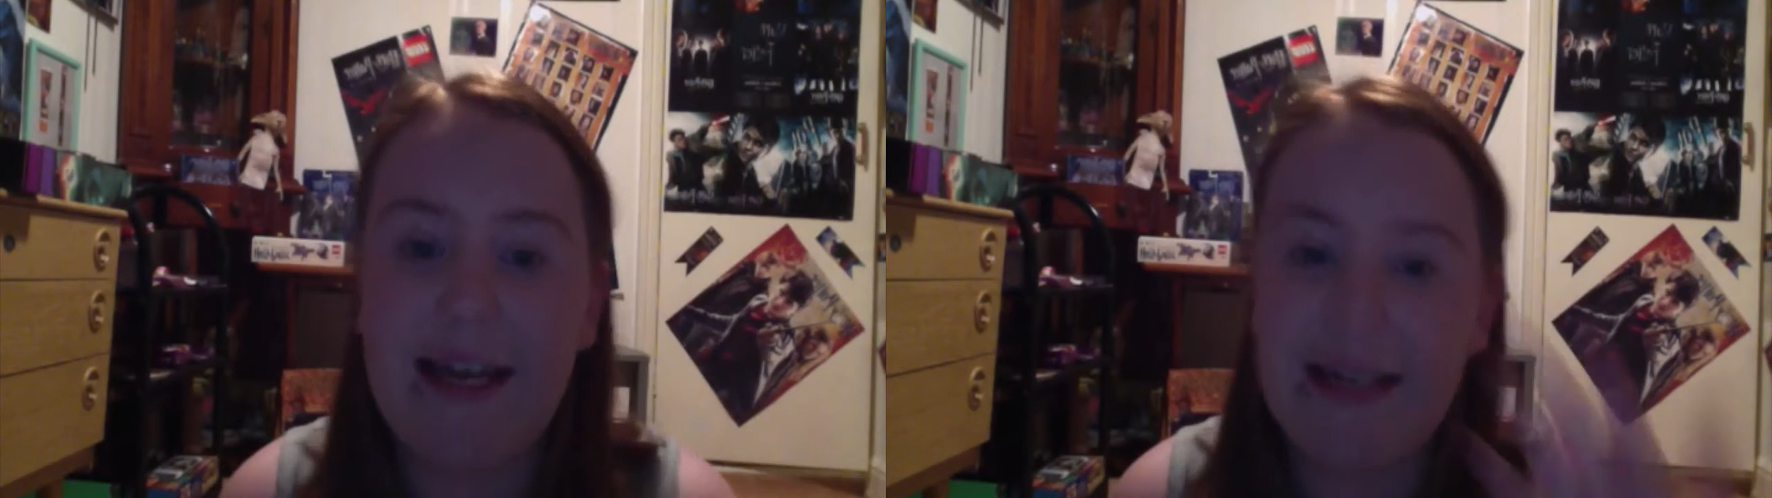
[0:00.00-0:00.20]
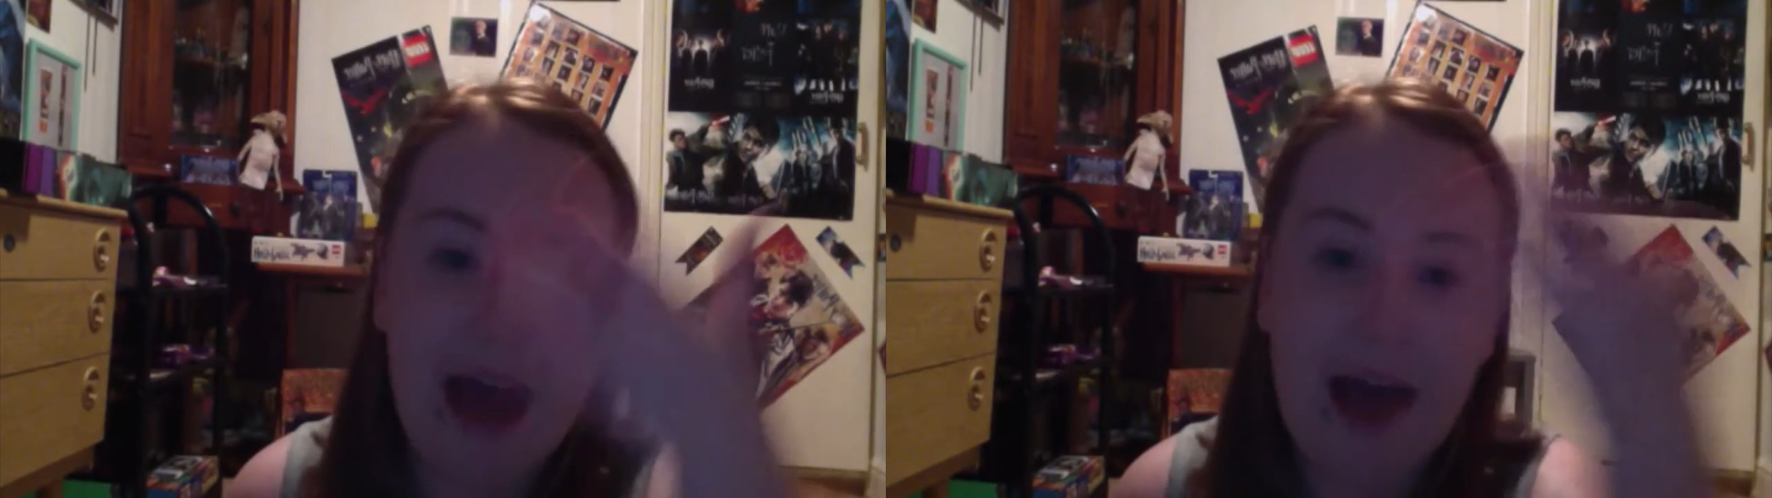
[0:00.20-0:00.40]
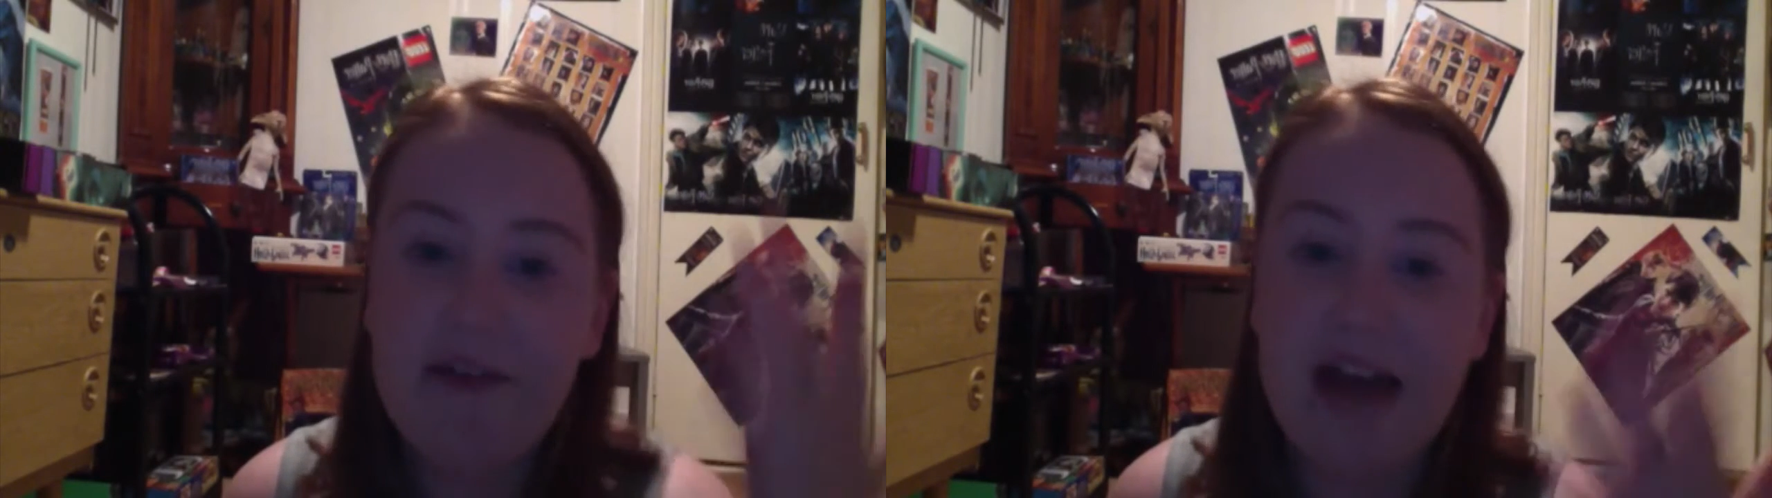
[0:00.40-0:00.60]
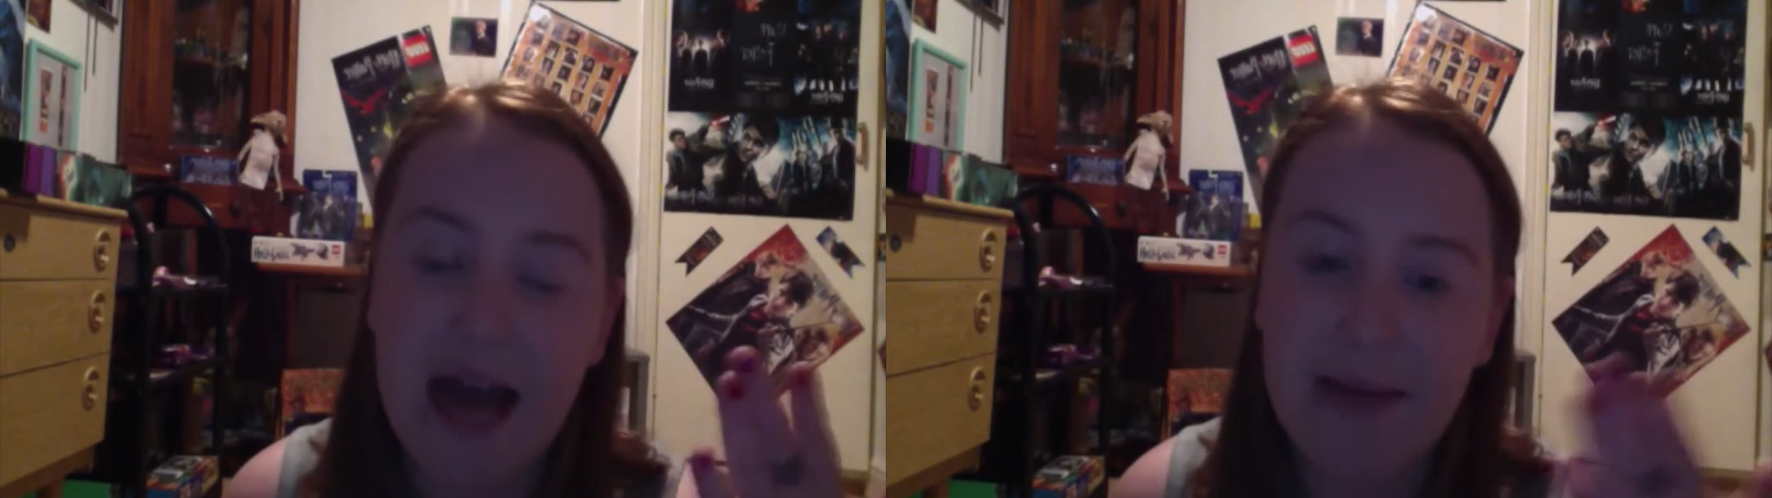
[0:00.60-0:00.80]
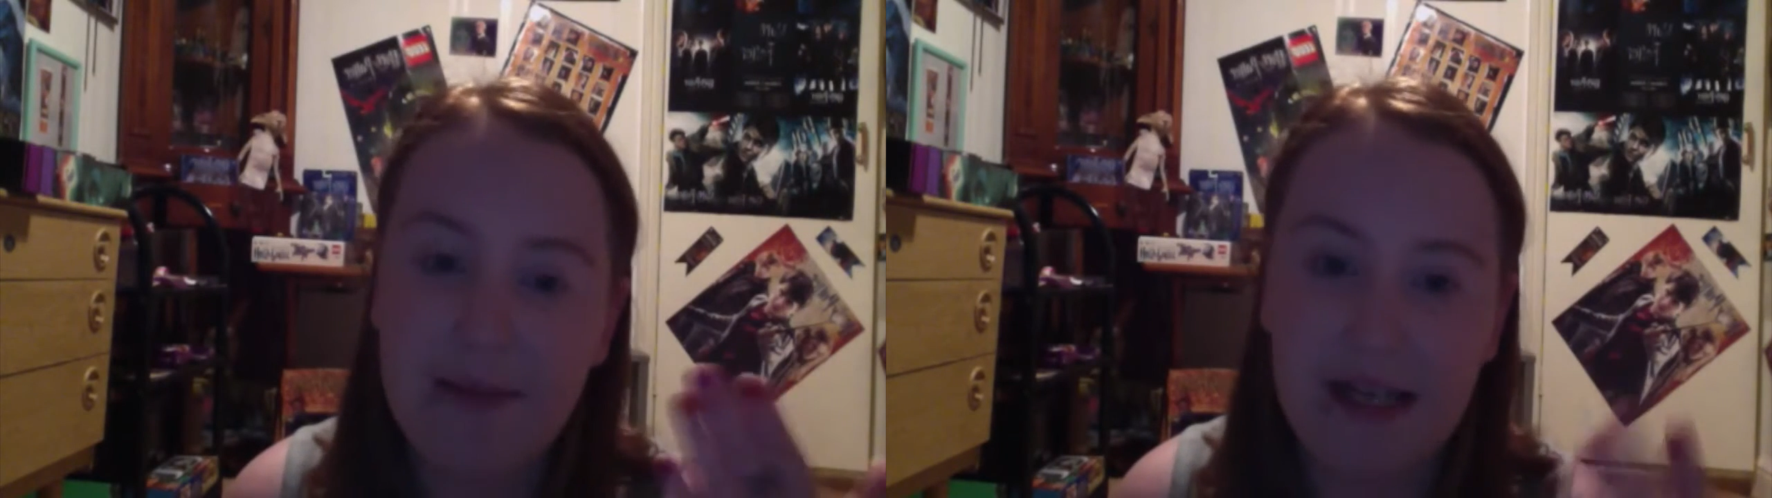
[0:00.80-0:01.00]
I didn't have
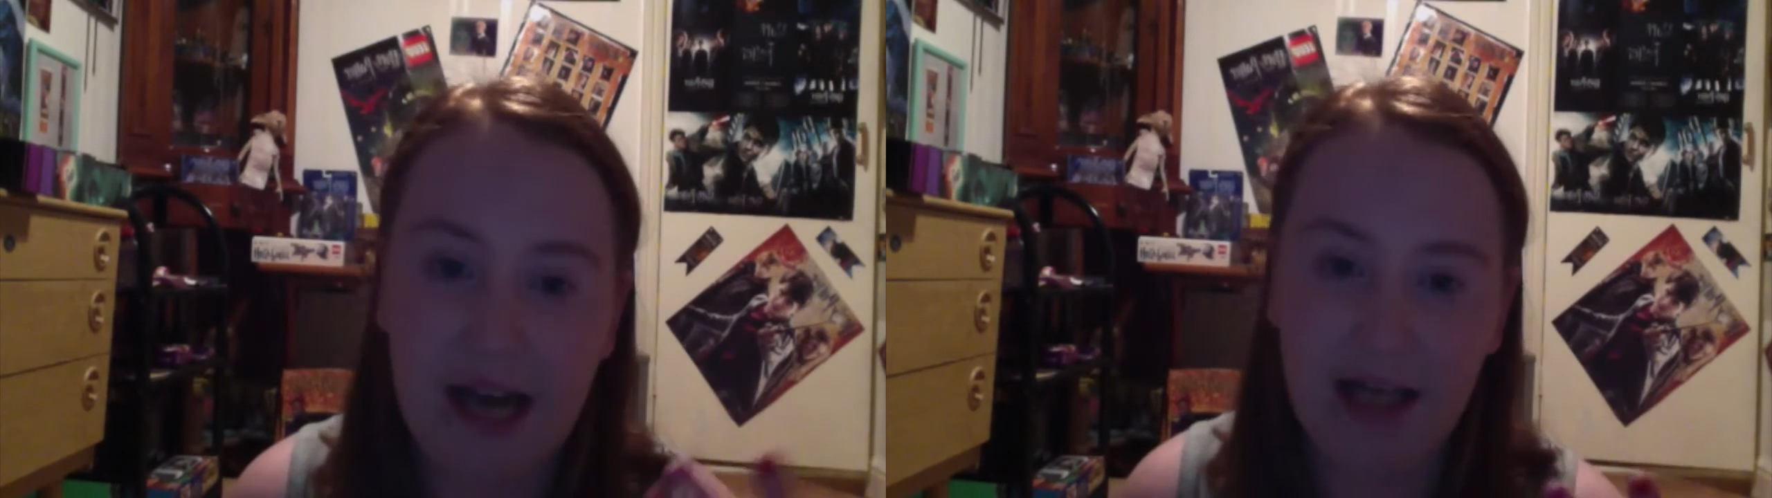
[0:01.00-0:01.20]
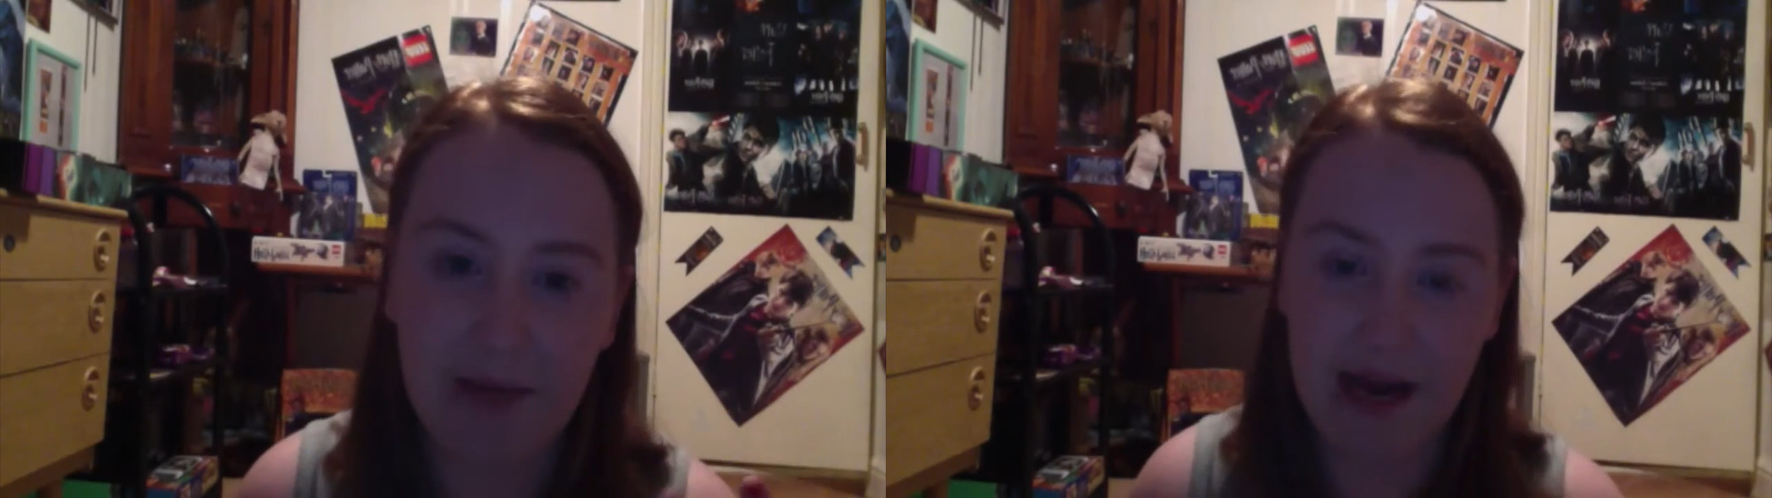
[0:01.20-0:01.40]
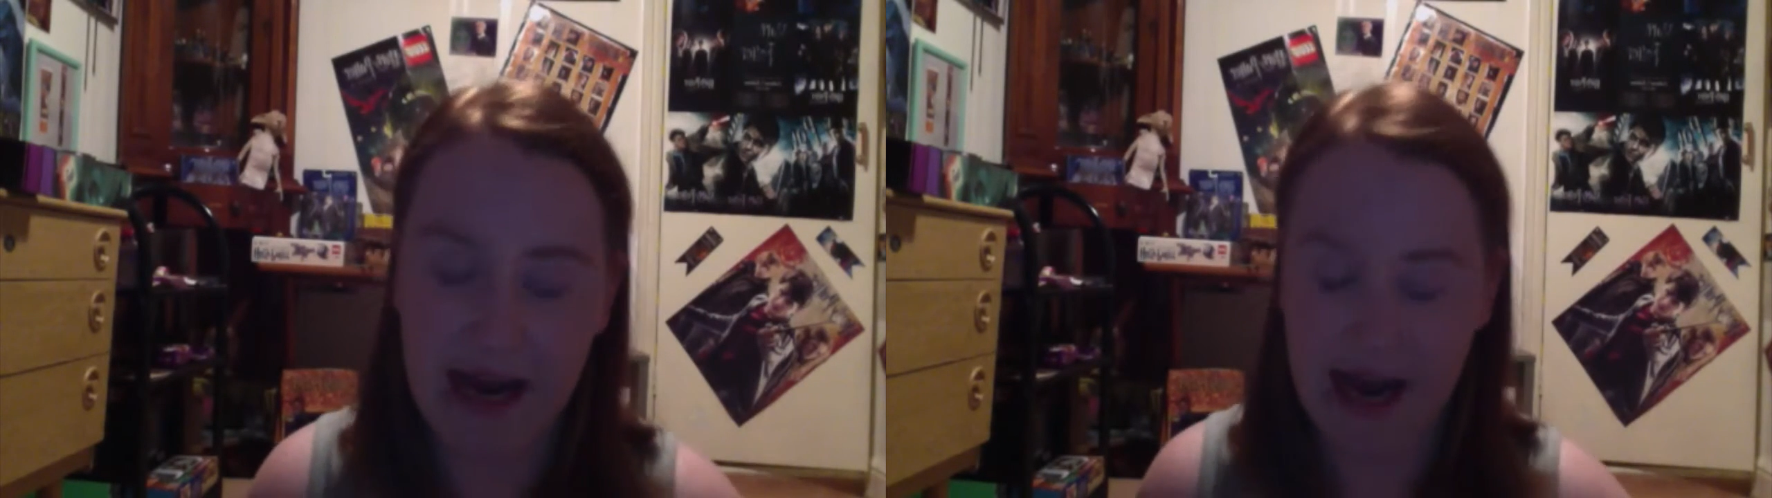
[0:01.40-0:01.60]
time to darken my